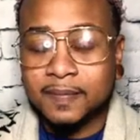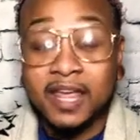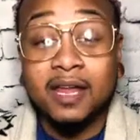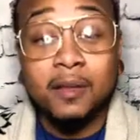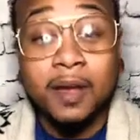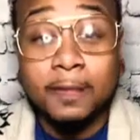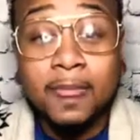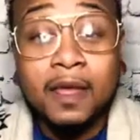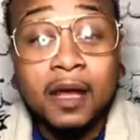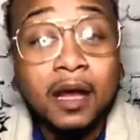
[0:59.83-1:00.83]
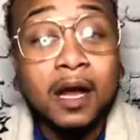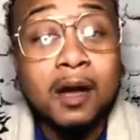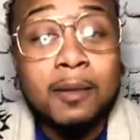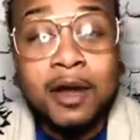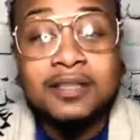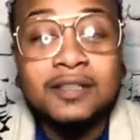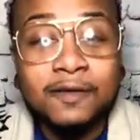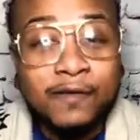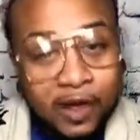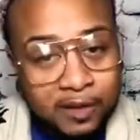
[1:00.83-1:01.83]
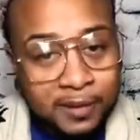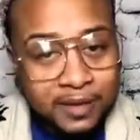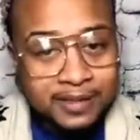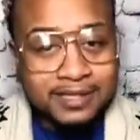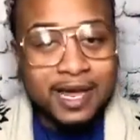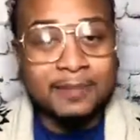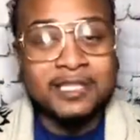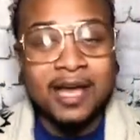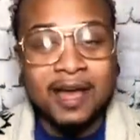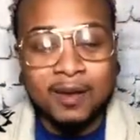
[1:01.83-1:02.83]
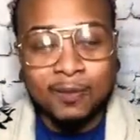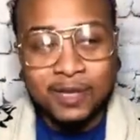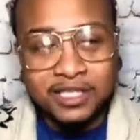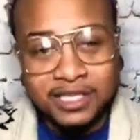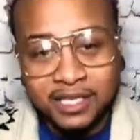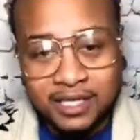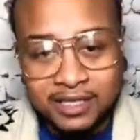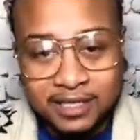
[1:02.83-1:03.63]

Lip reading: Anyway, also follow me on Snapchat, which is